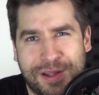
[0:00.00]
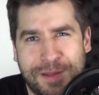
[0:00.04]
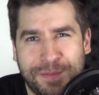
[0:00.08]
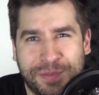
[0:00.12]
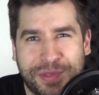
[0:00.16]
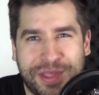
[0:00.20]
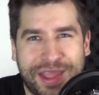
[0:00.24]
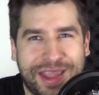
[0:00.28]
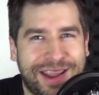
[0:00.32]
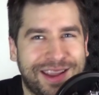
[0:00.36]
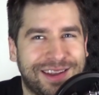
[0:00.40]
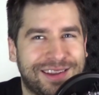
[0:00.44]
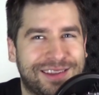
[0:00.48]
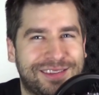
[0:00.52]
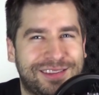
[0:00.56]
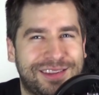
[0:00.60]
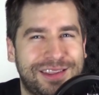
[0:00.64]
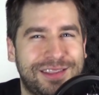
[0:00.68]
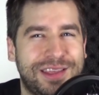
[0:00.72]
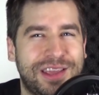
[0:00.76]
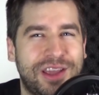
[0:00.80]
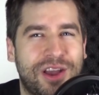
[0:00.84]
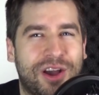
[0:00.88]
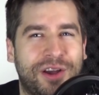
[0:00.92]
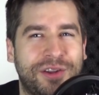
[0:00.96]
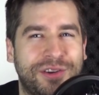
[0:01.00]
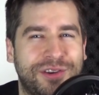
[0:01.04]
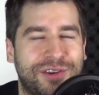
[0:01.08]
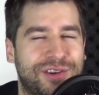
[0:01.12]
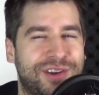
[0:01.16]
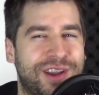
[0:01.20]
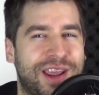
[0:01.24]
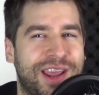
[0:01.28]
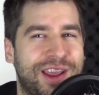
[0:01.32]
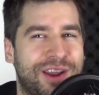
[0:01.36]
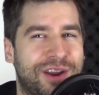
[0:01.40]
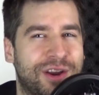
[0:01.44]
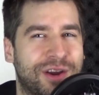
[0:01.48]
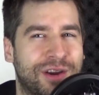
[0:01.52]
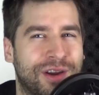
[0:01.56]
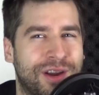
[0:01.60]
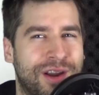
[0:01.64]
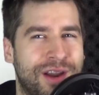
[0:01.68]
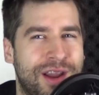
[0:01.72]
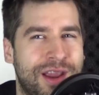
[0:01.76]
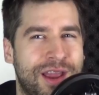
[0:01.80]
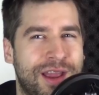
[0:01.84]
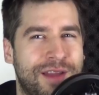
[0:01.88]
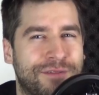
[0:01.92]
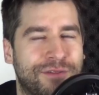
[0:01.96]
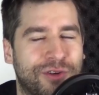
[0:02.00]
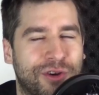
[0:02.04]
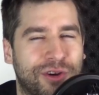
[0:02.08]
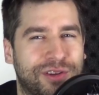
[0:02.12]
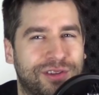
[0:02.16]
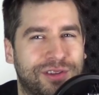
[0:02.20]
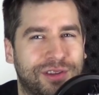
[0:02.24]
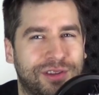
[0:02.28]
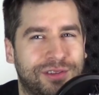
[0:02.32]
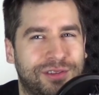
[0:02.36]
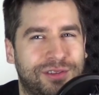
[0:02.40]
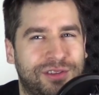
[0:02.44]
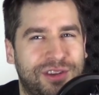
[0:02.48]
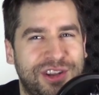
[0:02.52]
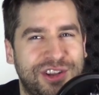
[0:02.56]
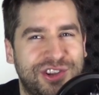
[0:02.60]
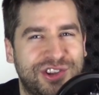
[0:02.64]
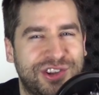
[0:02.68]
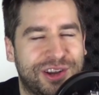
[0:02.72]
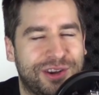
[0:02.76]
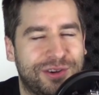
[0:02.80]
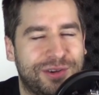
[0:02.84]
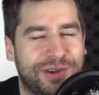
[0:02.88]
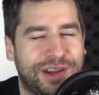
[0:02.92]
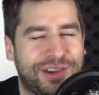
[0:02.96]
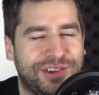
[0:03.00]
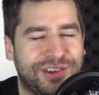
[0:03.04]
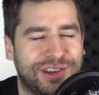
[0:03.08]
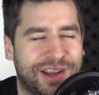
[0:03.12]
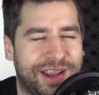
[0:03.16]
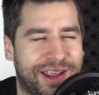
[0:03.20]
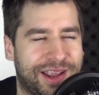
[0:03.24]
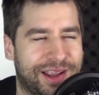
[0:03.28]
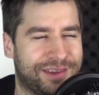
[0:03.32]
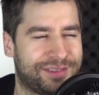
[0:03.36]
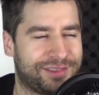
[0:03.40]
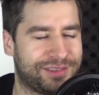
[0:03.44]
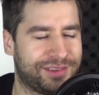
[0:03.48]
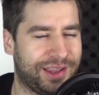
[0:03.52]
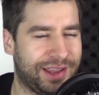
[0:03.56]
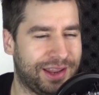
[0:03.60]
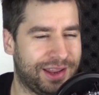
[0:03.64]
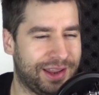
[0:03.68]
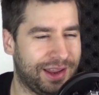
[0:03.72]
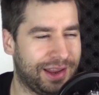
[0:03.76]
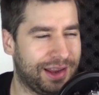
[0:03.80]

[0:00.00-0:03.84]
They get to see The Undertaker versus D-Generation X like